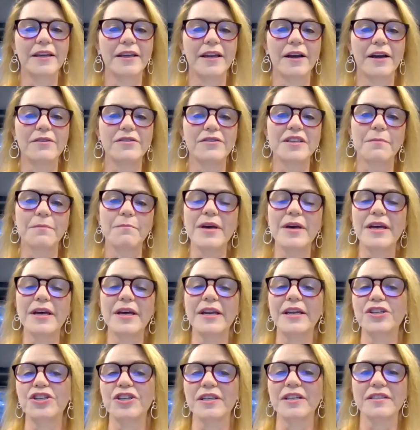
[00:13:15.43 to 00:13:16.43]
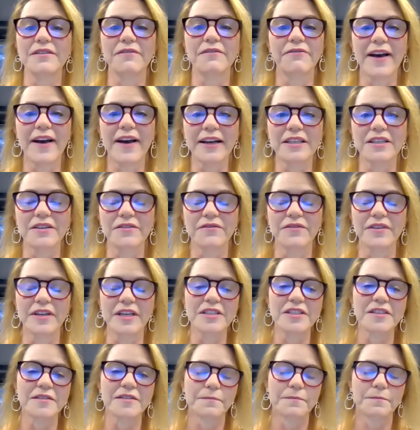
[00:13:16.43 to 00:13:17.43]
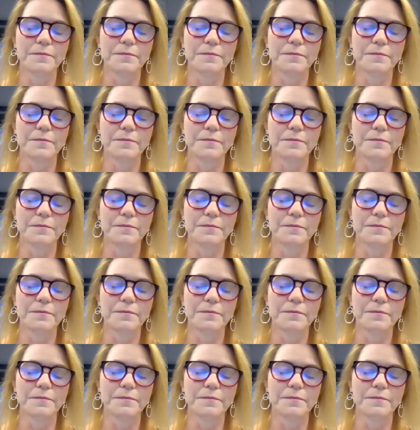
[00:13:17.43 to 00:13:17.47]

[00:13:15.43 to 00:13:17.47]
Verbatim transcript: you know, diminish its effectiveness,